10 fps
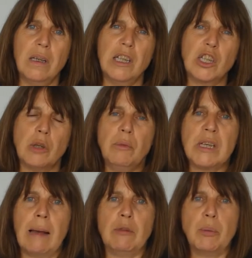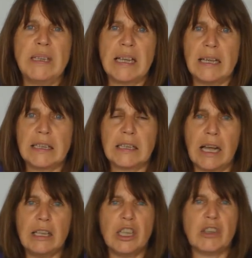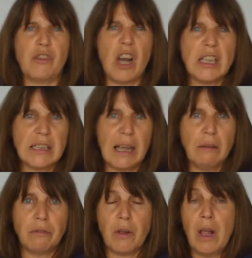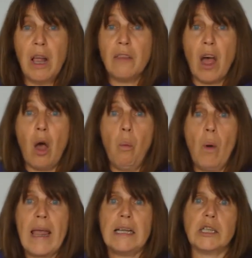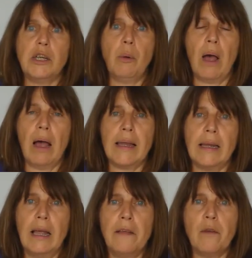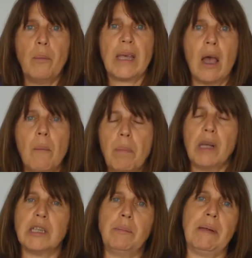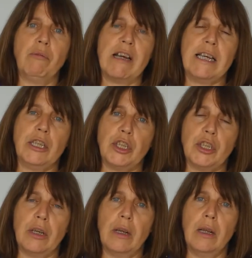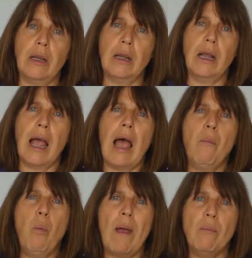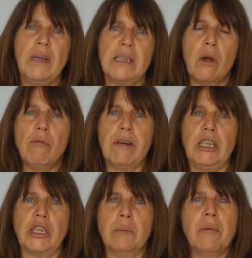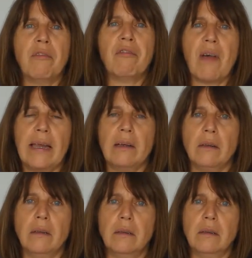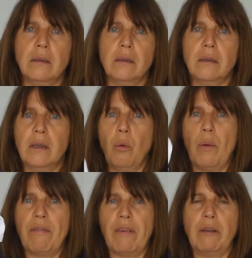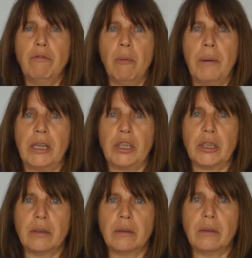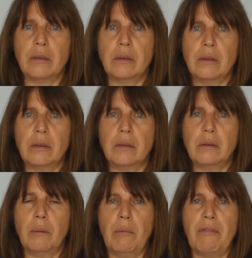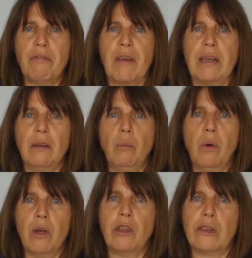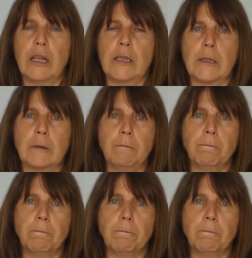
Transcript: Sometimes we set standards for ourselves that are way too high, that we can't possibly reach. And when we don't reach them and fail, we feel rubbish. We feel worthless.